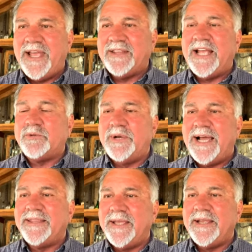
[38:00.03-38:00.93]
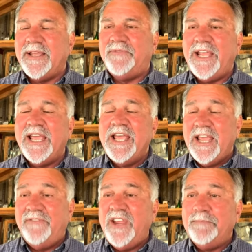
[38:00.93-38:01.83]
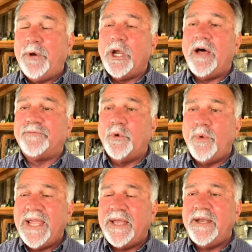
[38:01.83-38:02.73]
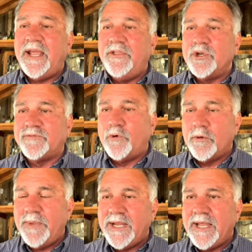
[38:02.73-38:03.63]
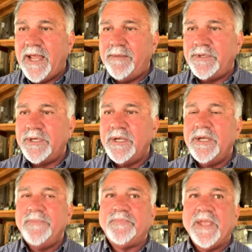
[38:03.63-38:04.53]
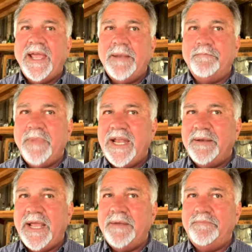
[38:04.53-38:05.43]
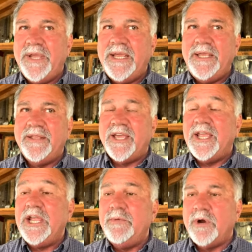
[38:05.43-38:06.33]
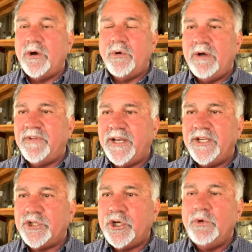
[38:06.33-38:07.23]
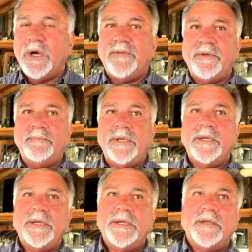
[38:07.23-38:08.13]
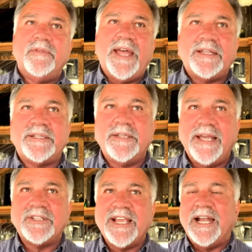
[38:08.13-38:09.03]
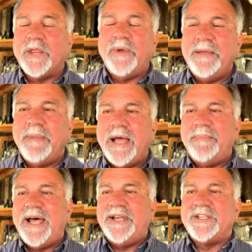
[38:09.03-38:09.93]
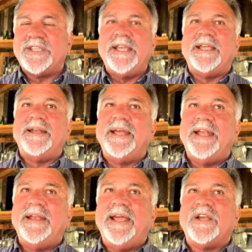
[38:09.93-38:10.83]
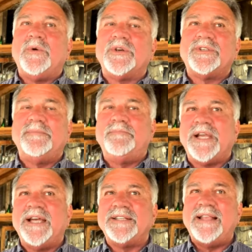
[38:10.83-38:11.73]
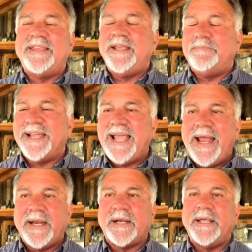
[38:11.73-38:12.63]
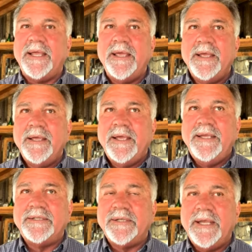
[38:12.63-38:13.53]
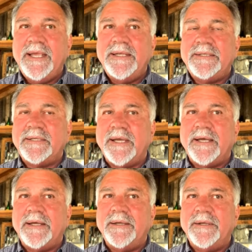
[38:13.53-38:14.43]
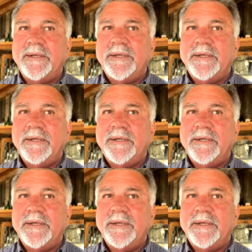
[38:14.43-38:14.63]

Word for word: that, that's what I think. If he if he can pull off the win in those four big games and, and, and be the hero of at least two of them. That's that's kind of the way my mind is thinking, and, and of course because I think mechanically he's he's uh,